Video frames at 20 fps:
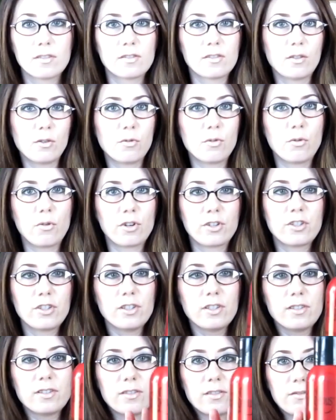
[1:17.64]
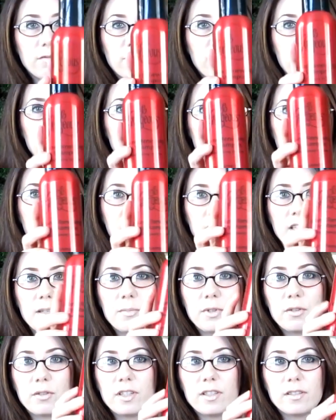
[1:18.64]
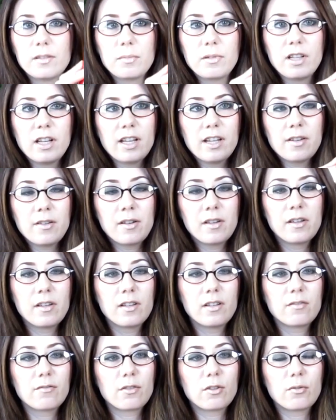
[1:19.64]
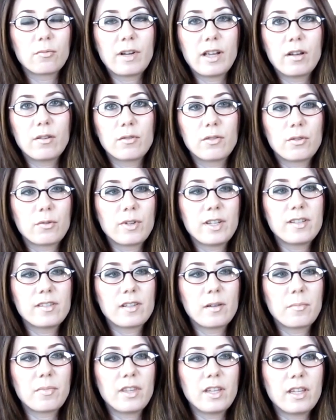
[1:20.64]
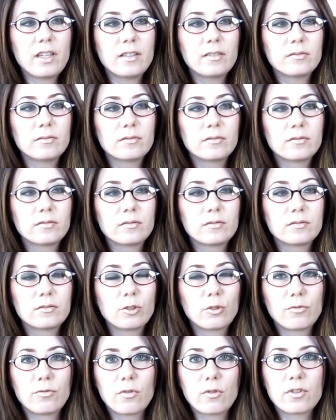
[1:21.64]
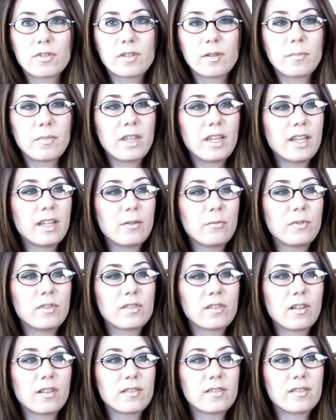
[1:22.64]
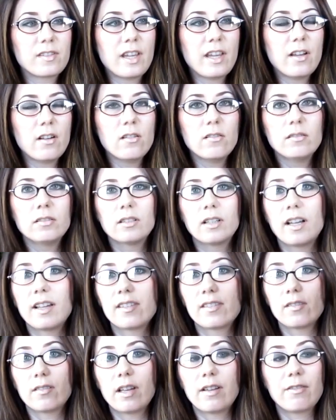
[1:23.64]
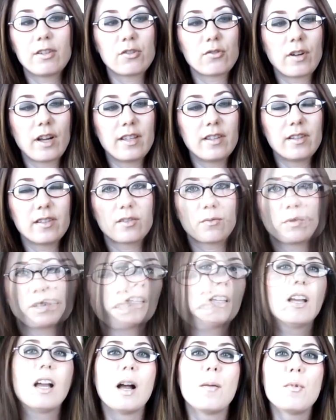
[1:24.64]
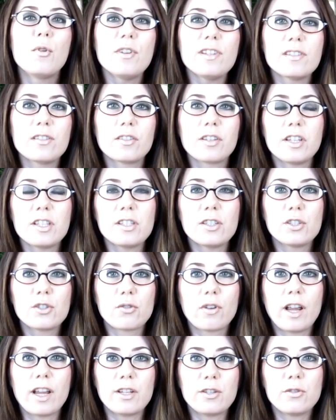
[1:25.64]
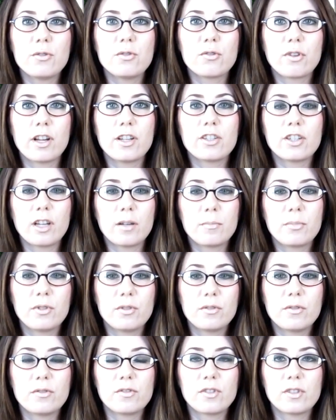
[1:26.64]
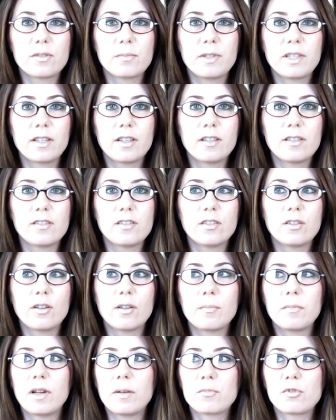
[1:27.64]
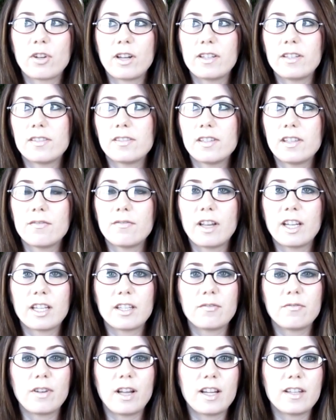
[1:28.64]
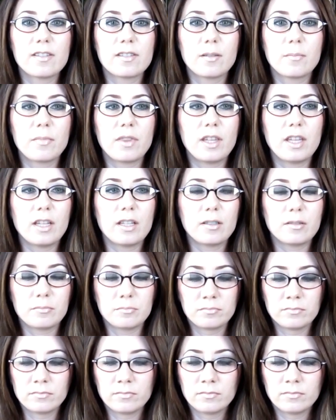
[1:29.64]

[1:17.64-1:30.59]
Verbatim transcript: So Gorgeous from Sally Beauty Supply for around three something or for something. It was on sale. I still haven't tried this one. I'm always looking to try new dry shampoos just because, you know, I'm, I'm trying to see if I can find something